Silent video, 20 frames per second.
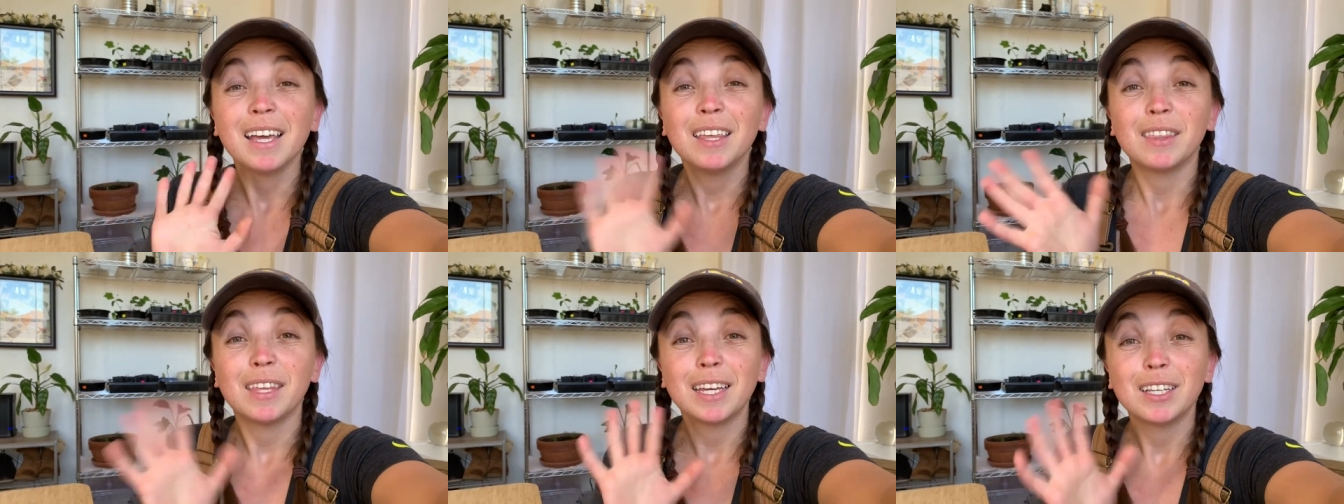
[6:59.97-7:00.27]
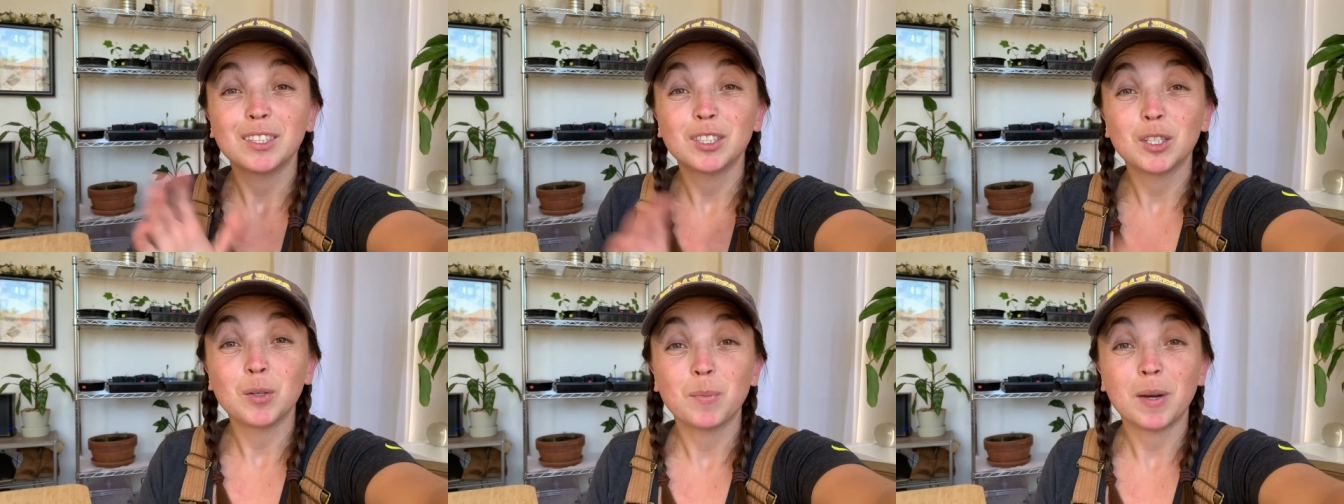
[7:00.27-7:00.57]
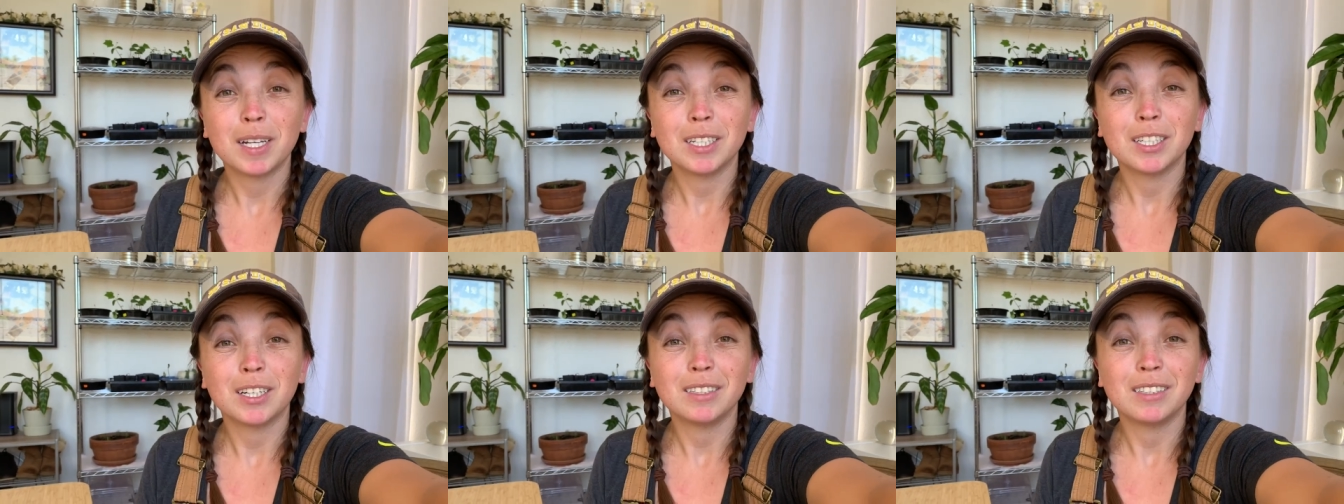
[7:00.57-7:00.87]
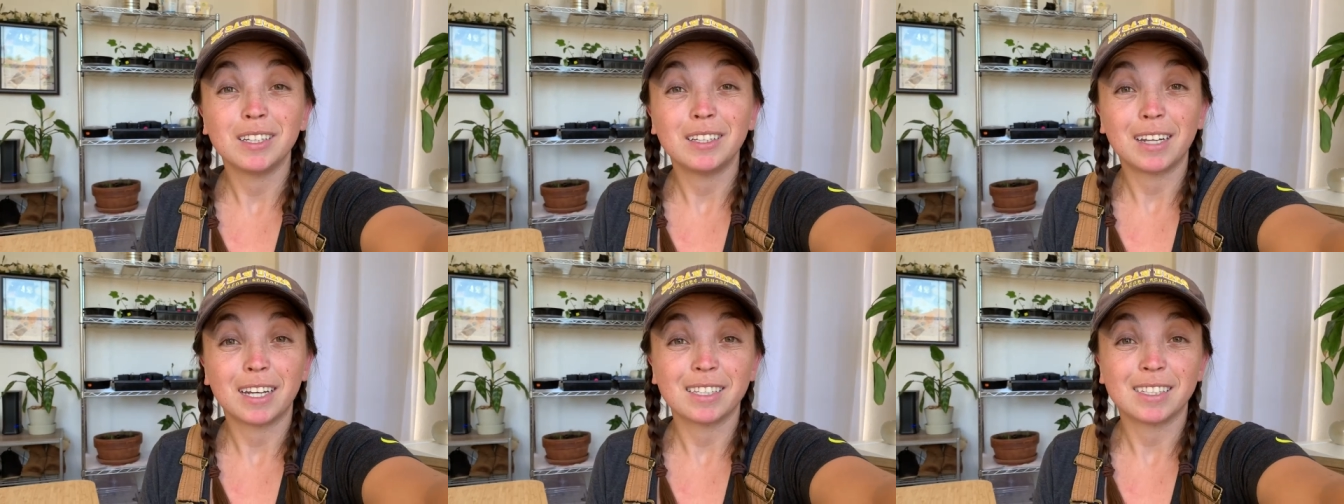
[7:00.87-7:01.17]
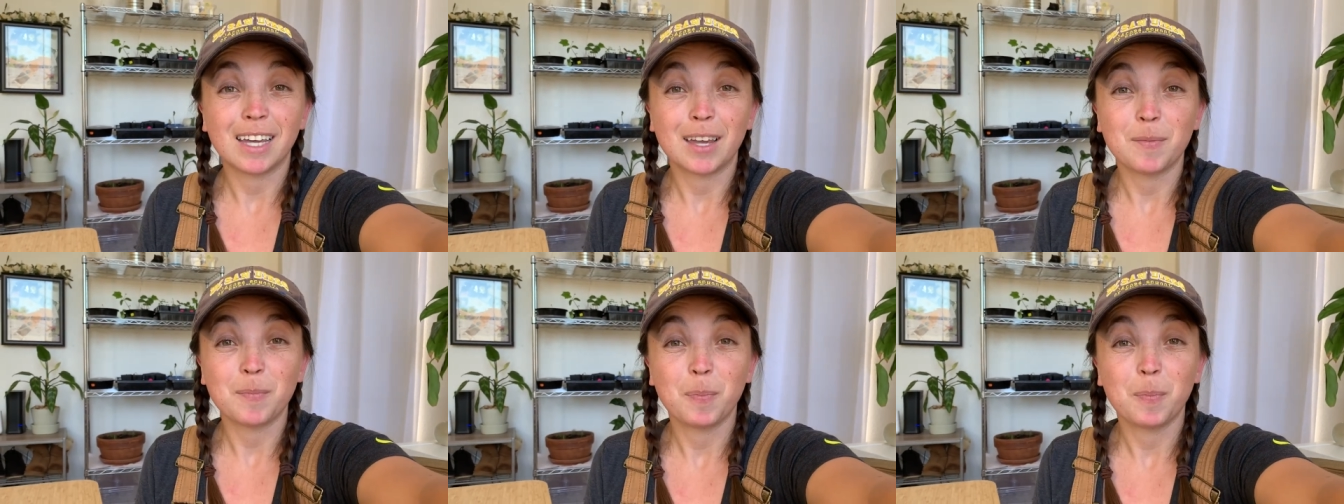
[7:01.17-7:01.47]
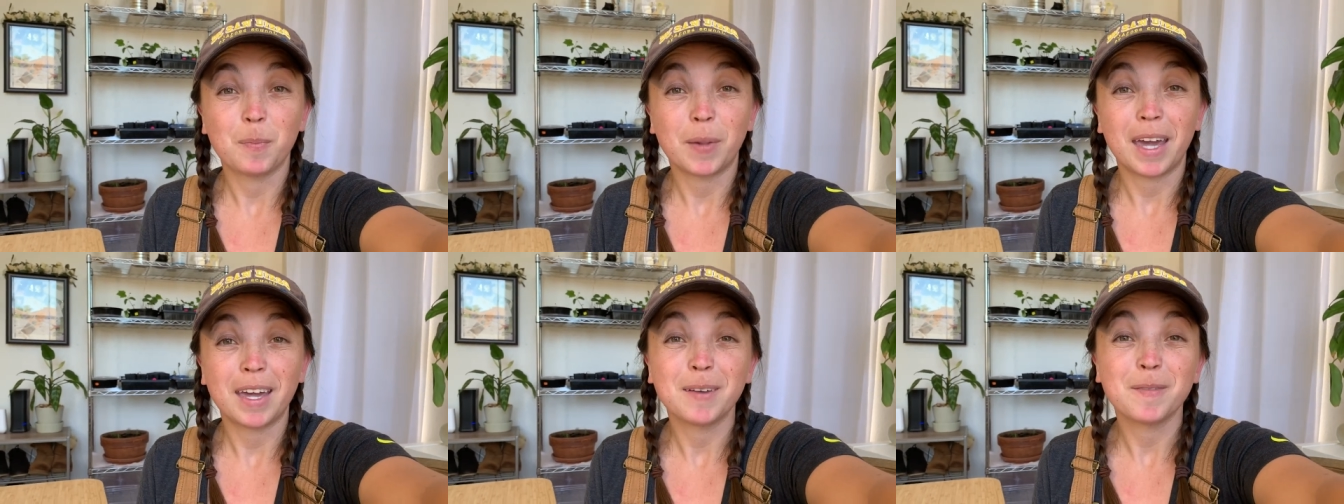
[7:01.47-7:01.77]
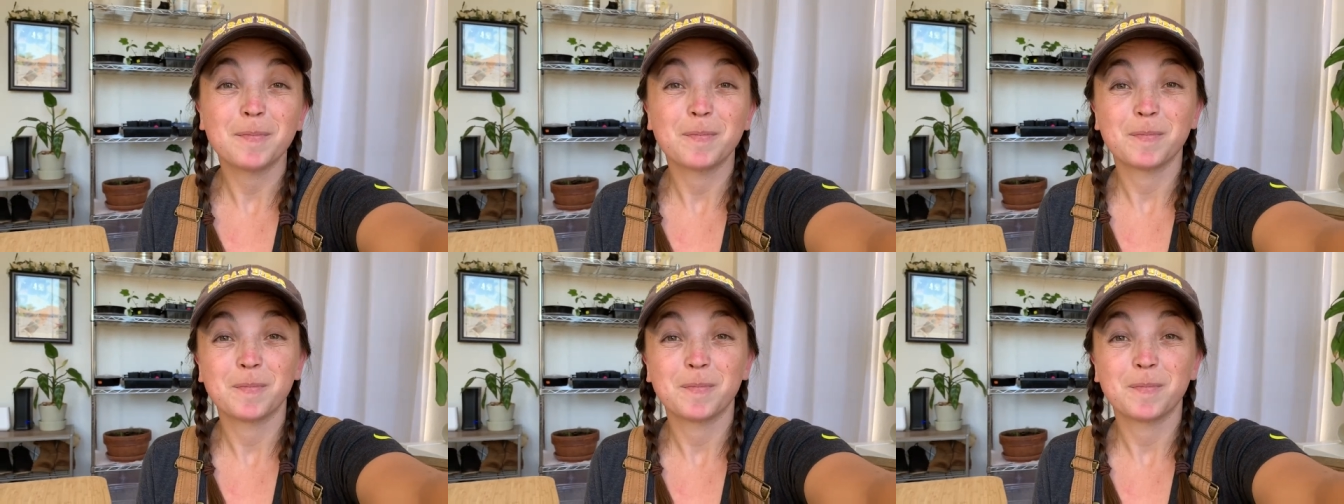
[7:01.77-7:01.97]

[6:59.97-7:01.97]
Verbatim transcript: Thanks so much. I'll see you next time. Bye.